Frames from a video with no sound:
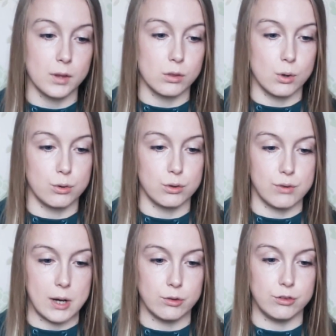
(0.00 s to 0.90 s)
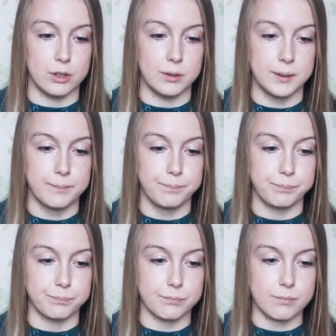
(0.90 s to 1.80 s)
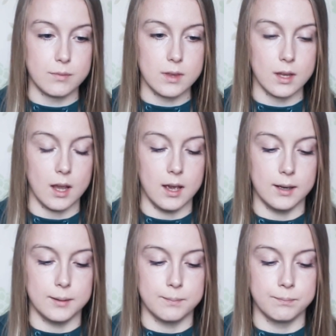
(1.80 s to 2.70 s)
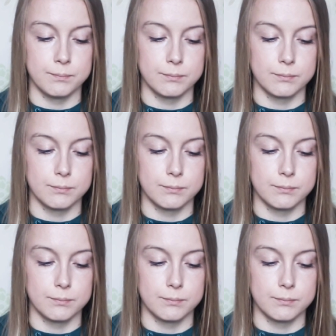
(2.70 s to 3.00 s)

those around you um